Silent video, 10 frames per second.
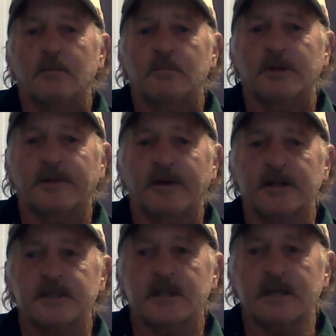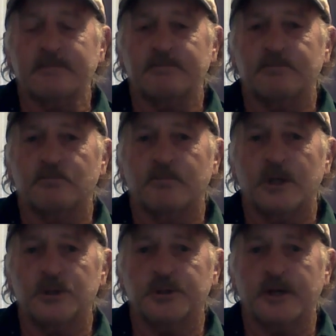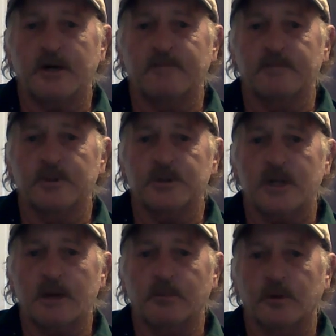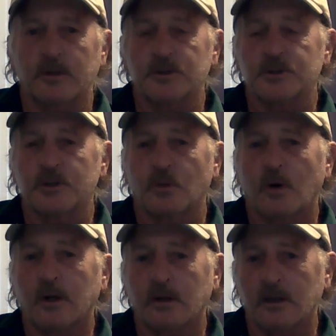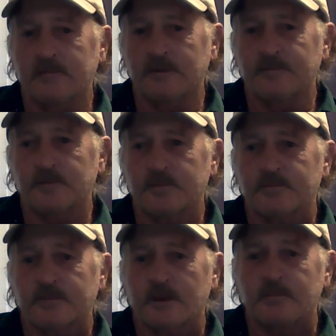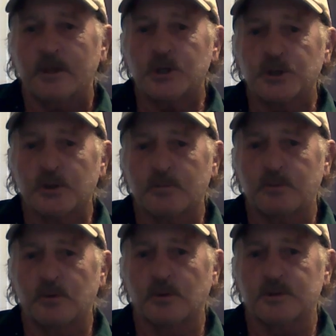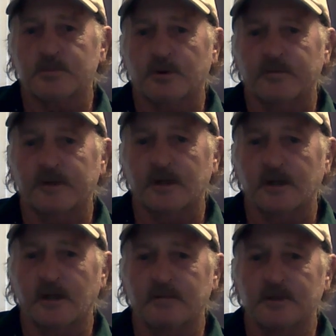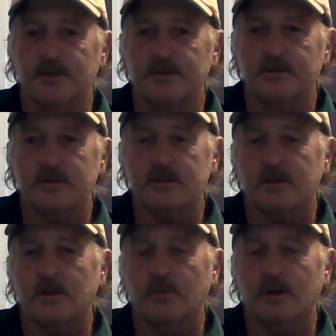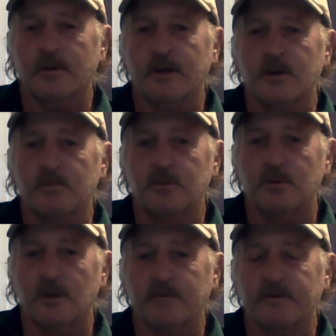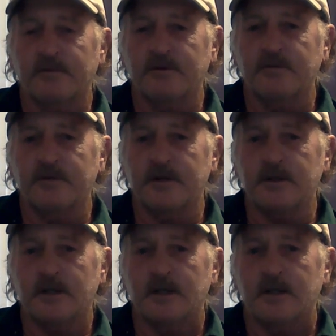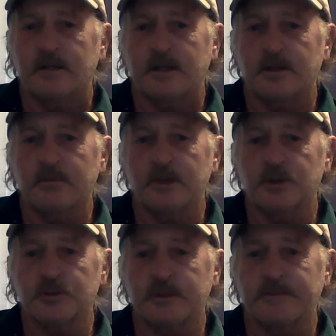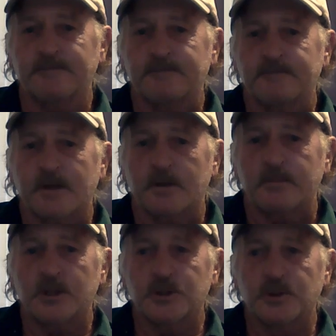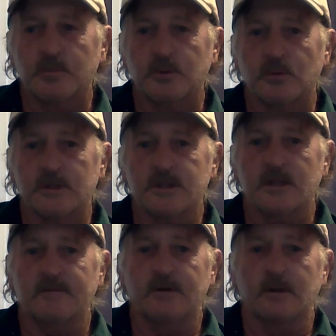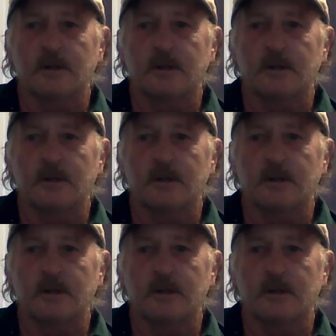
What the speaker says: But at that time, measure down from your top rails to your water level. Make sure the pool is perfectly level. Do this all the way around the pool every few feet. Take a measurement. Make sure the pool is level.